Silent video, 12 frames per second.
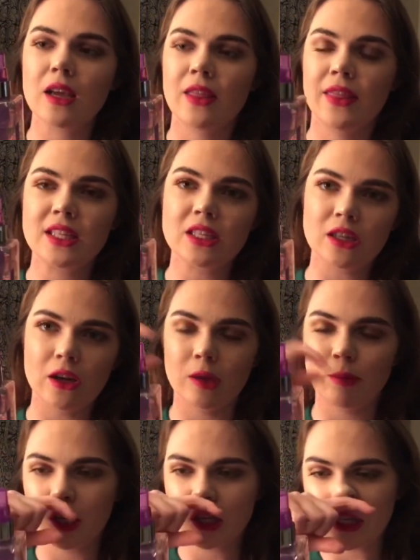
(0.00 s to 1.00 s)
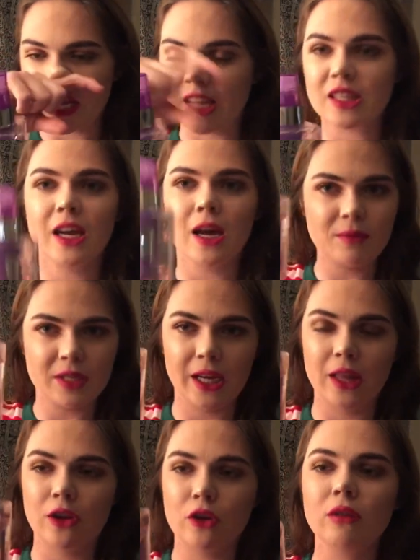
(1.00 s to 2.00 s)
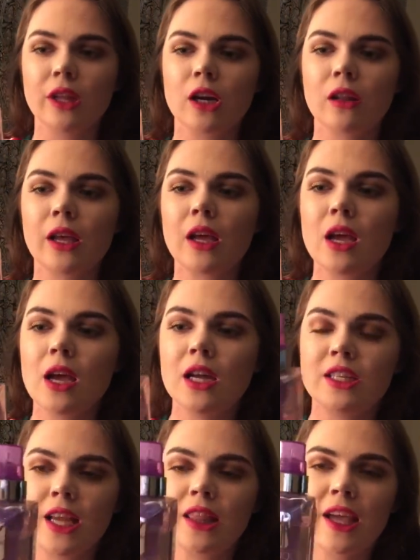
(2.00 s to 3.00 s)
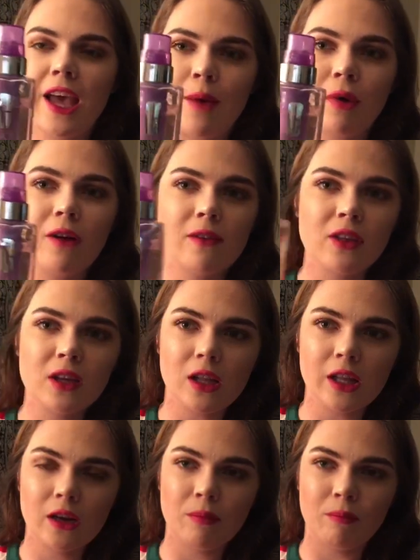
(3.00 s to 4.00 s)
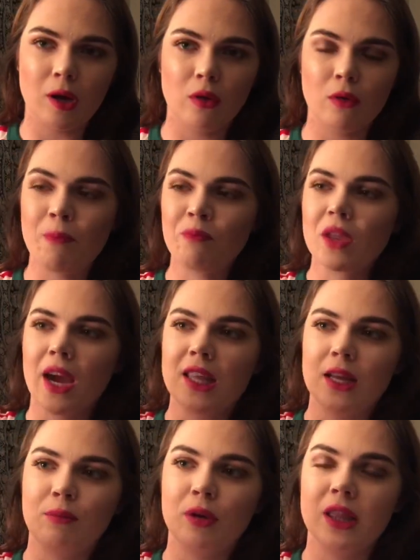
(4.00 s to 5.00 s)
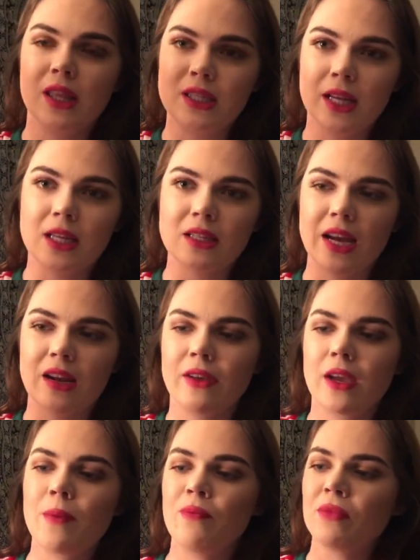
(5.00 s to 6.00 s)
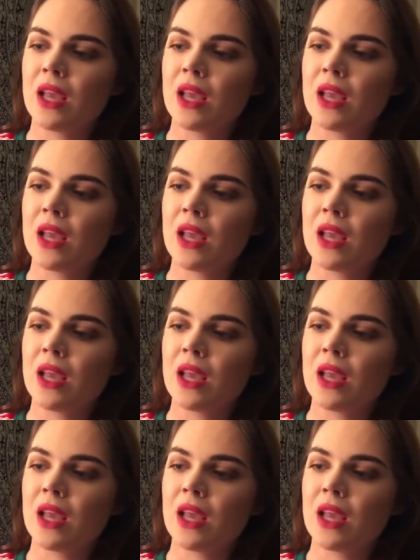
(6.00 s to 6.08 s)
This is another purchase. It doesn't come together. You literally take the cap off of the clear bottle and then put this inside of it.